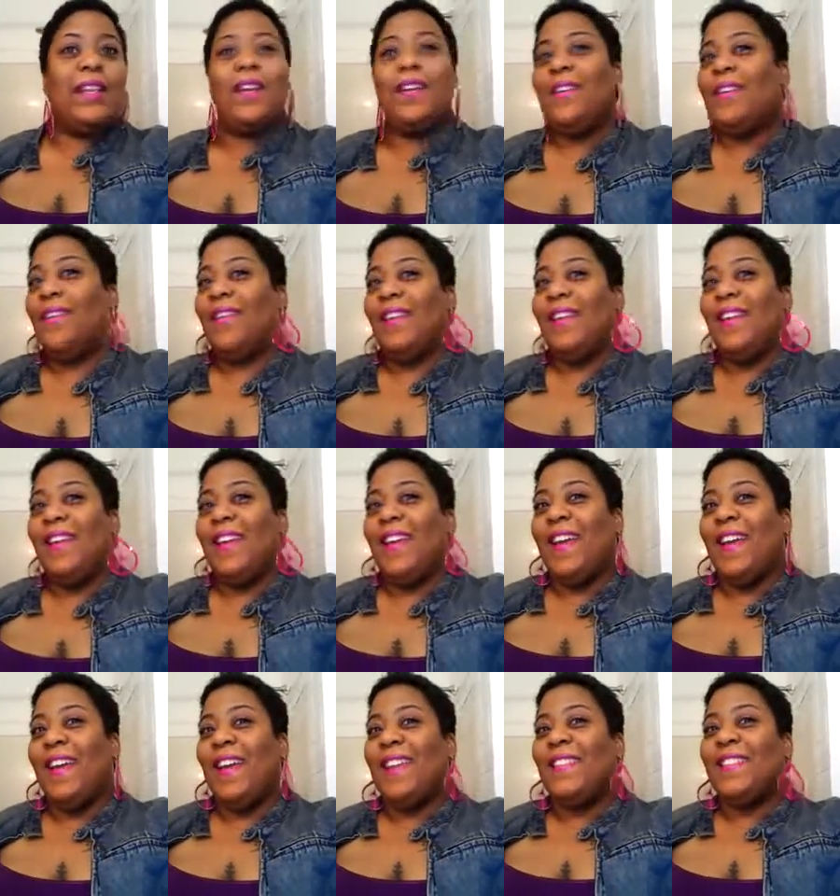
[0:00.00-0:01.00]
So
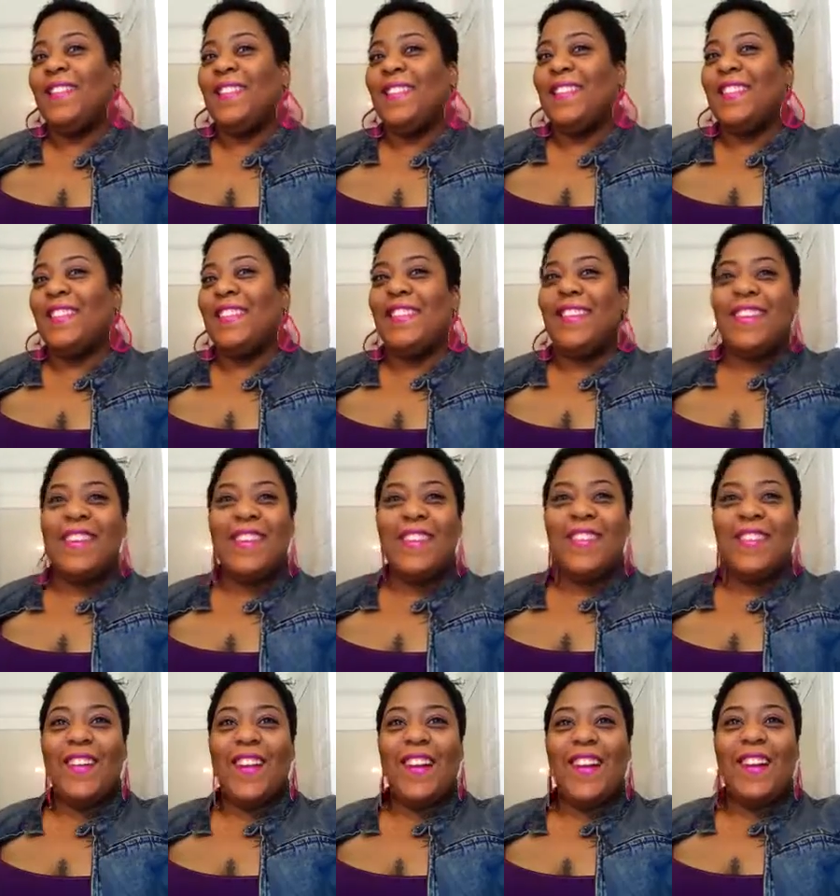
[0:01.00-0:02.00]
I just wanted to show
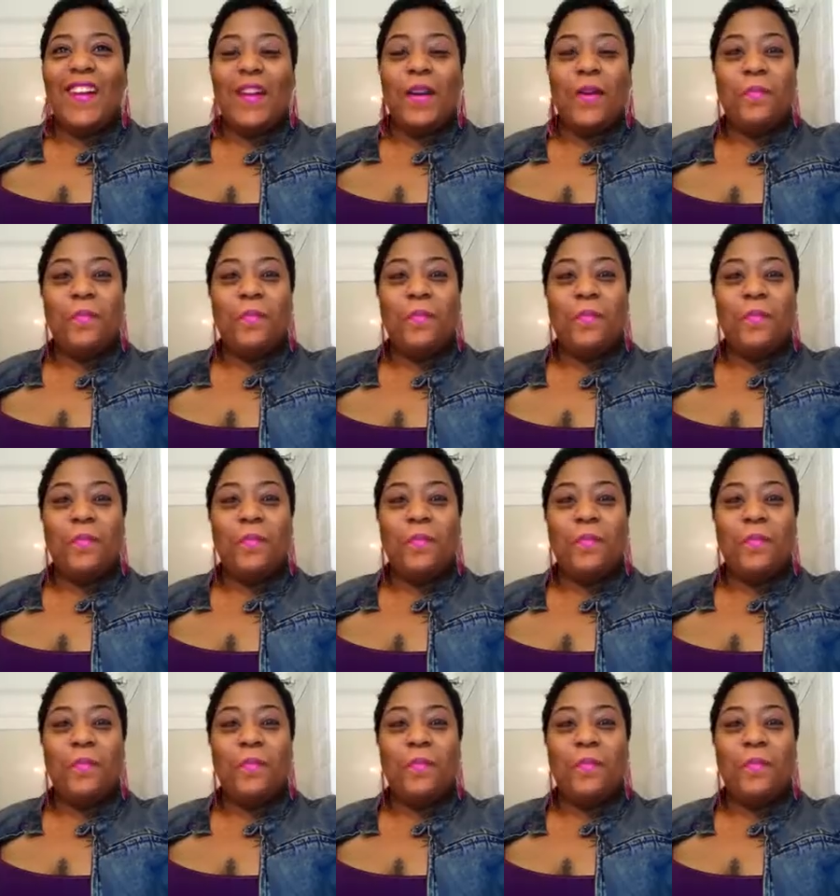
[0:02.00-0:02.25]
you all,